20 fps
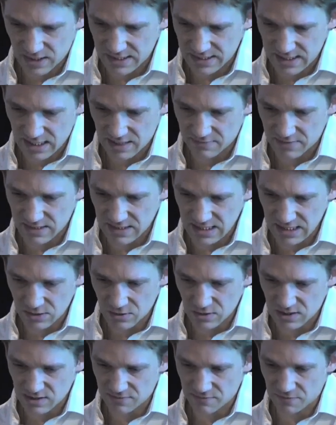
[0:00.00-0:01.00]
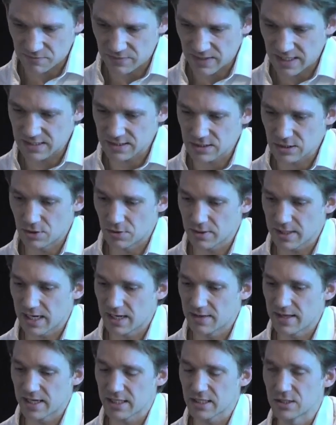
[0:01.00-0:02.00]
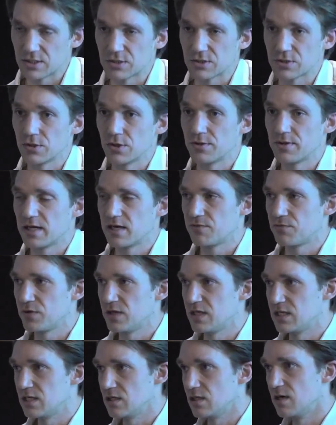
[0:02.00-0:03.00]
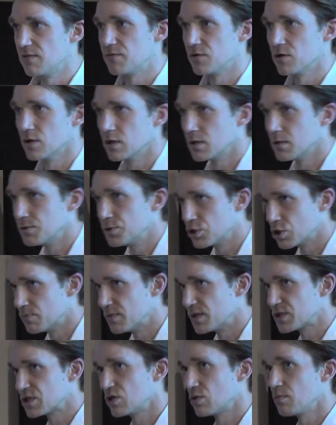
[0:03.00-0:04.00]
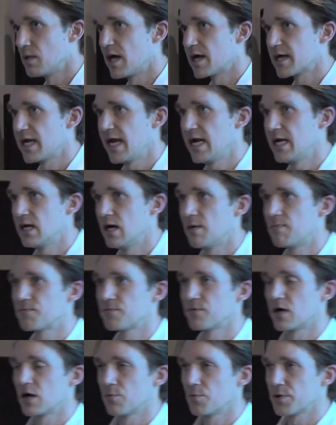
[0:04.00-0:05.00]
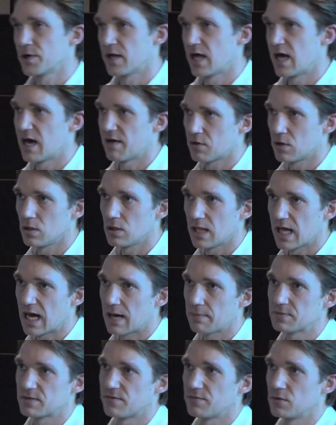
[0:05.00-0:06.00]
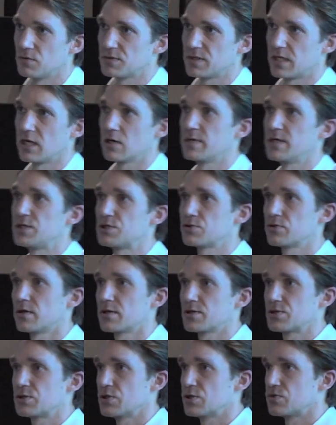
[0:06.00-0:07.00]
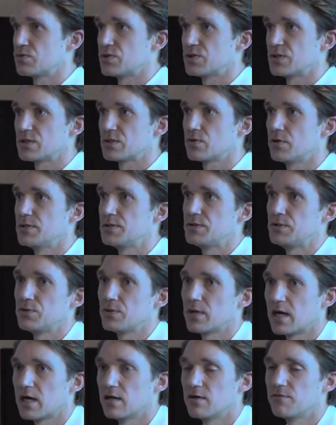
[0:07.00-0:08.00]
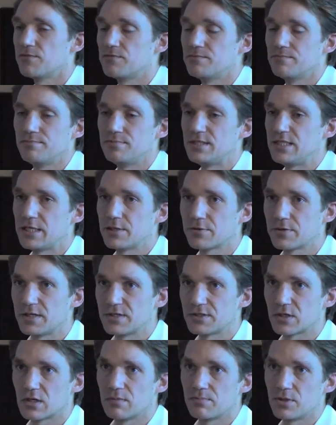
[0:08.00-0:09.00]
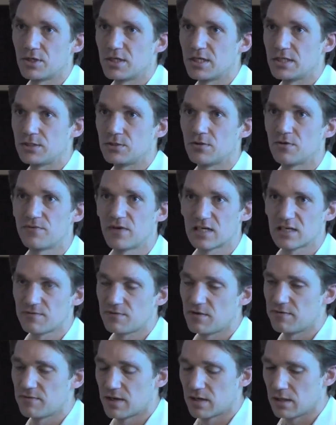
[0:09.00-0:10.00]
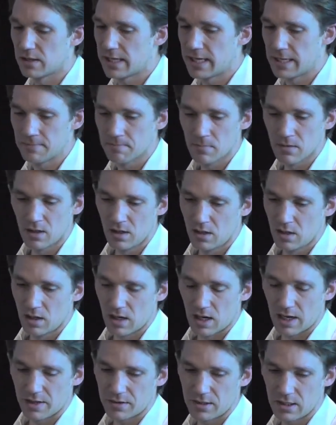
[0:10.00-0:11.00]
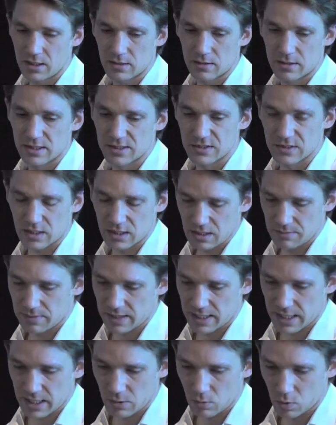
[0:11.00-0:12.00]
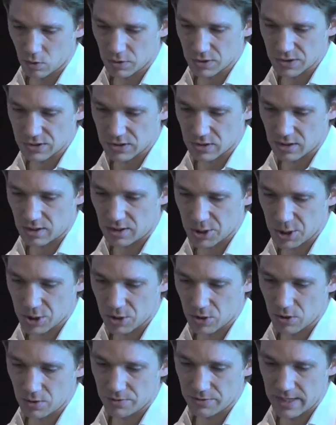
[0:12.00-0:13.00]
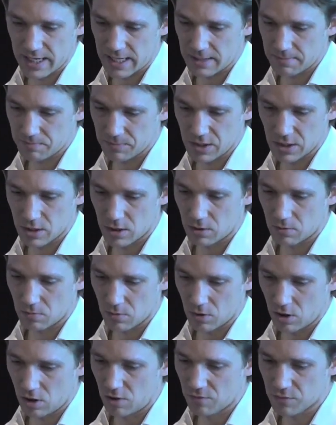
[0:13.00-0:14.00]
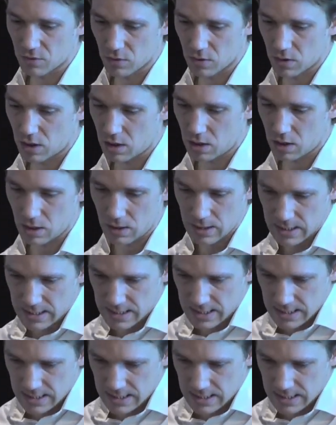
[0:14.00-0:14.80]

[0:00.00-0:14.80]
as kind of the sequence of events, you know, kind of that concern that if we deliver neuromuscular blockade up front, we're going to have collapse of those airway structures, which is going to kind of decrease our ability to effectively ventilate. I think the study by Warters et al. showed that, you know, overall,